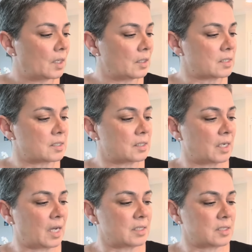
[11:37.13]
This is a
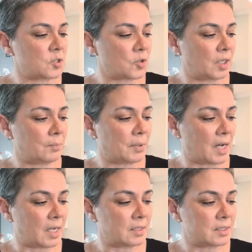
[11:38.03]
concentrated
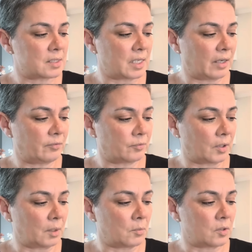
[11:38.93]
pod, stay
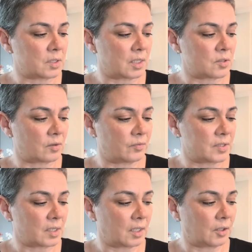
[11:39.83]
free multi-surface
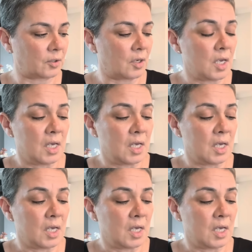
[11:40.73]
cleaner.